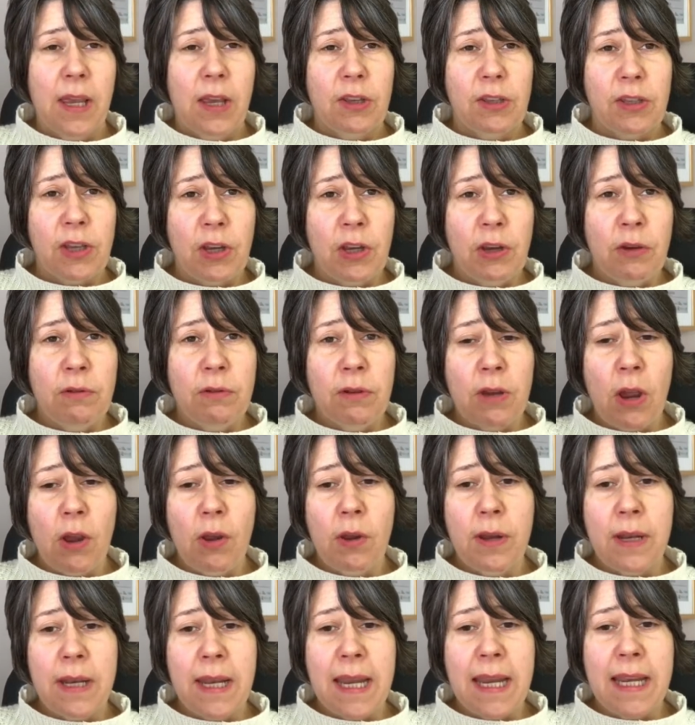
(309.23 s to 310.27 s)
So you
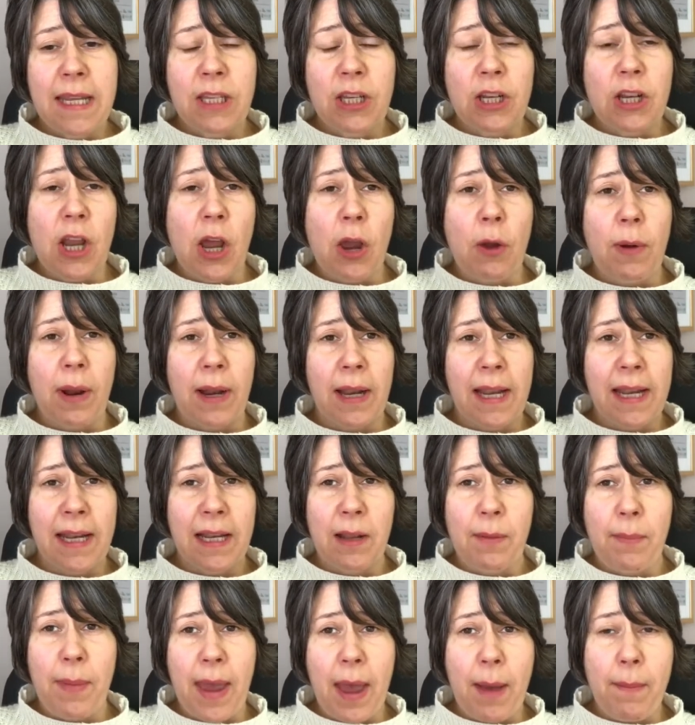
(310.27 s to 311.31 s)
need to know a
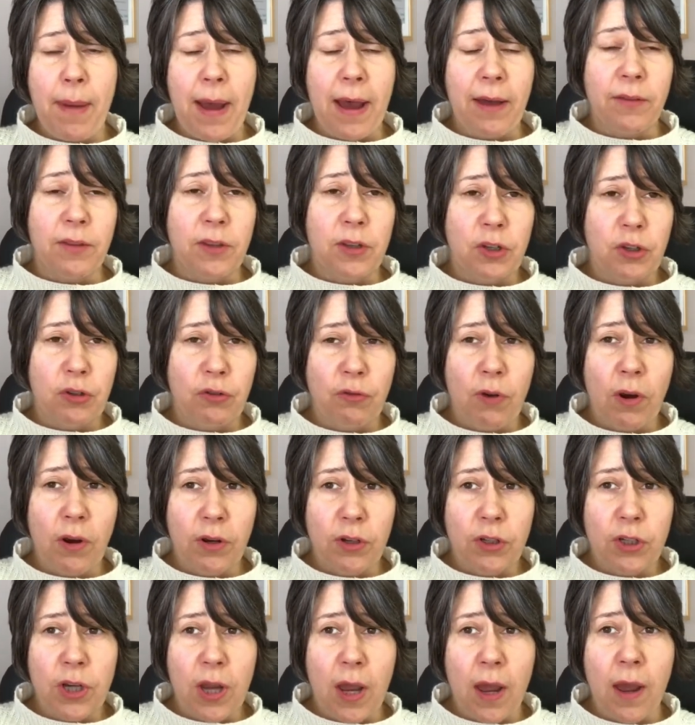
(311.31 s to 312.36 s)
little bit about the
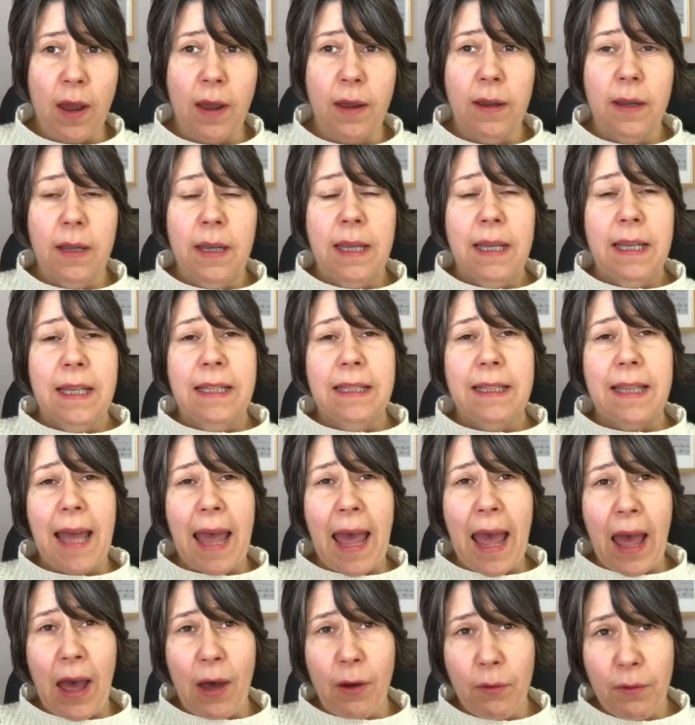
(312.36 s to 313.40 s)
structure, the
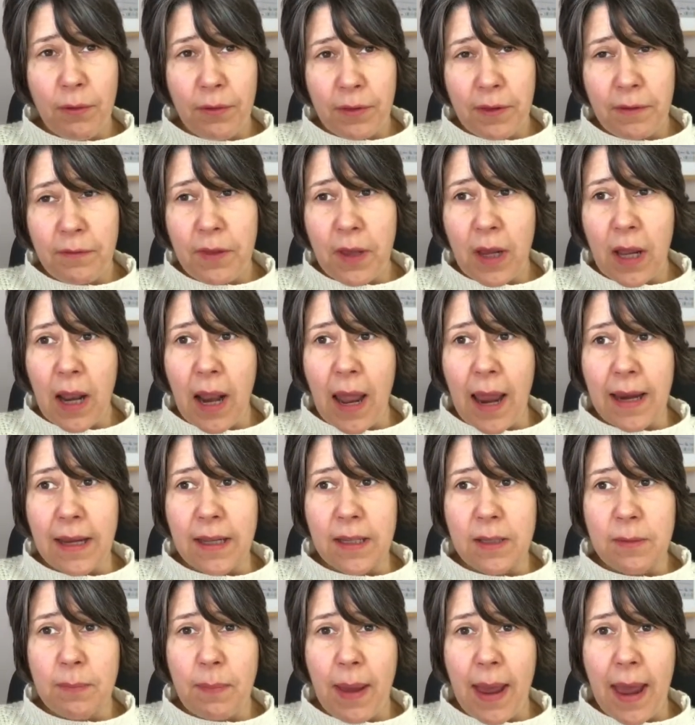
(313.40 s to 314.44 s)
health of the
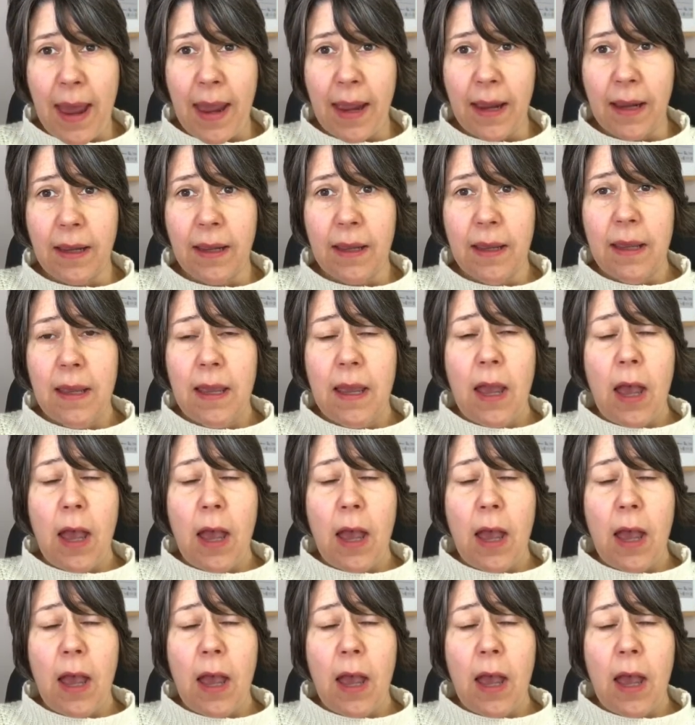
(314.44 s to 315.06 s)
client's back,